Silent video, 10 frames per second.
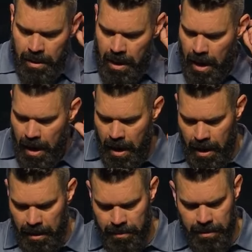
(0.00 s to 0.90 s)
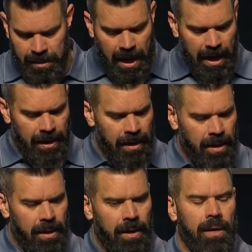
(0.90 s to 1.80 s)
uh, died
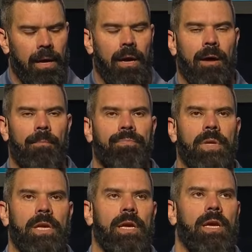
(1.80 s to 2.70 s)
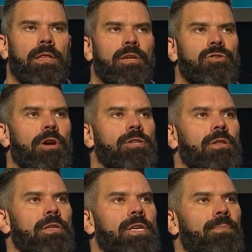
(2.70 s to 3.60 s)
um, in, in the destruction
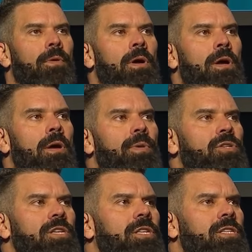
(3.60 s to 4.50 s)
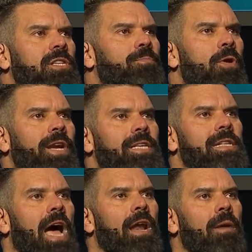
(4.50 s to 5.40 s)
of the temple. But Jesus' point is
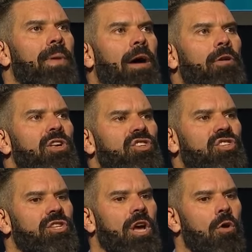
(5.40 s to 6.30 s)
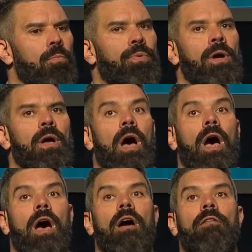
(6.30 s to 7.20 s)
not about scope
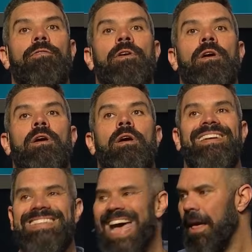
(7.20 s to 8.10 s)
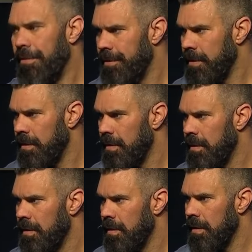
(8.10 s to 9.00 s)
of death.
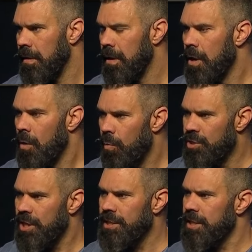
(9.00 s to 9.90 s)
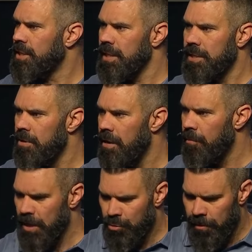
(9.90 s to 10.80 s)
When Jesus says there'll never
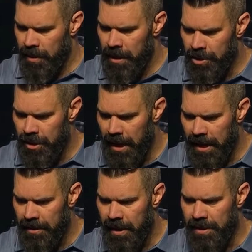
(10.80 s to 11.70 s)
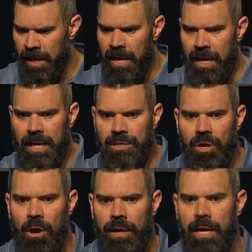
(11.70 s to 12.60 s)
be a tribulation like this, he's
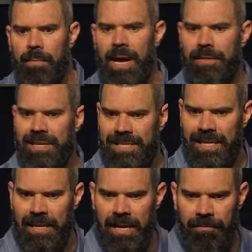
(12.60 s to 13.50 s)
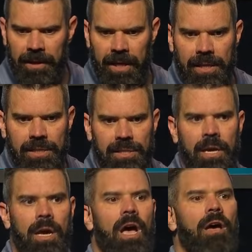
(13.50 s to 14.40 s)
talking about the significance
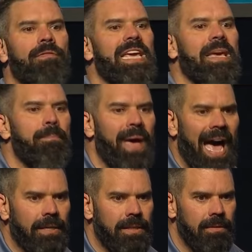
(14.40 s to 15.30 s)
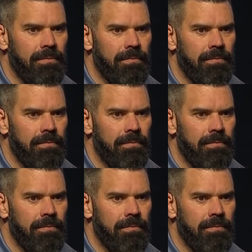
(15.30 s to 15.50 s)
of the impact